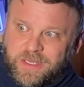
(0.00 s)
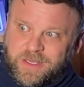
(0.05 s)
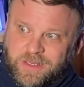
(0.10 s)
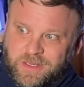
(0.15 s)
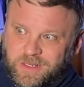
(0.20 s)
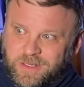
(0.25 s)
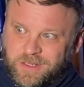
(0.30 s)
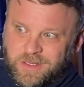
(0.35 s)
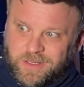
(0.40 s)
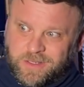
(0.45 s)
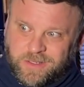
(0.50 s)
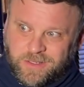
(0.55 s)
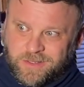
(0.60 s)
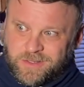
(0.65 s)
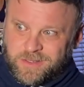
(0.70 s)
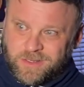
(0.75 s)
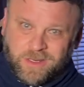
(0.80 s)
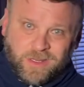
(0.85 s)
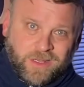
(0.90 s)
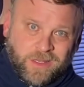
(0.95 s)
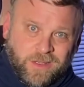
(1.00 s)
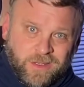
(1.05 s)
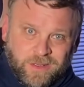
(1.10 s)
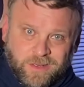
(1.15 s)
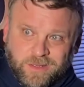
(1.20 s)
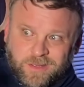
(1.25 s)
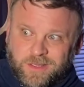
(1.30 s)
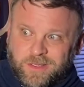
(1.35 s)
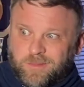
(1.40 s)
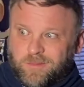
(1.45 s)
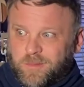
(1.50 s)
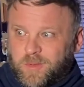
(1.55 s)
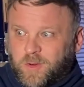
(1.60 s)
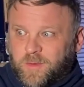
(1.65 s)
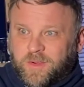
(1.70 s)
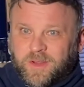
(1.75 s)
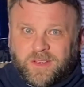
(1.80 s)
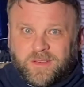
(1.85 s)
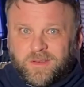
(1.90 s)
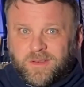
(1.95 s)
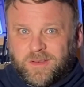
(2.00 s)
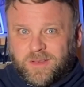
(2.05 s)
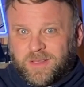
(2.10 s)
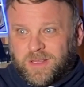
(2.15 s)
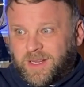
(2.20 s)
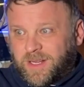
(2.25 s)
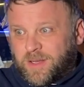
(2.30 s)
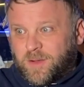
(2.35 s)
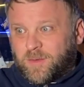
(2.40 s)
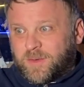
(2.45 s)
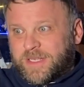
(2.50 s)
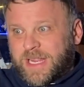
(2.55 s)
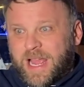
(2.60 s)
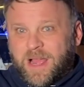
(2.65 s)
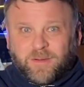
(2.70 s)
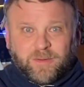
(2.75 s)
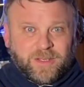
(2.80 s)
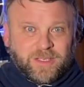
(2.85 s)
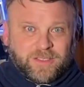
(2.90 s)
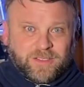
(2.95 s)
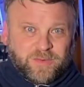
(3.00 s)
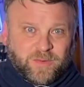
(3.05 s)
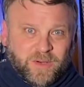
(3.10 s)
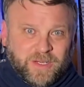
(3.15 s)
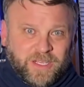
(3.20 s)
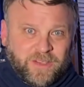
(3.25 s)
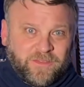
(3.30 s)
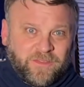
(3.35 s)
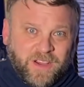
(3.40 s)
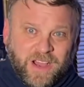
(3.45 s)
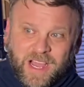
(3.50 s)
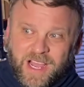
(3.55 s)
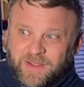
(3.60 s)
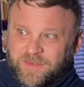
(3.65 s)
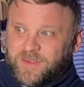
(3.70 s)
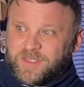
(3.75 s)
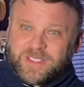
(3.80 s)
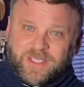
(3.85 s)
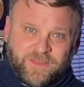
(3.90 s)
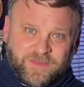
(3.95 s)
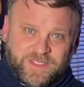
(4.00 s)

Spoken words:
Do you move it, like go down to 25 or something?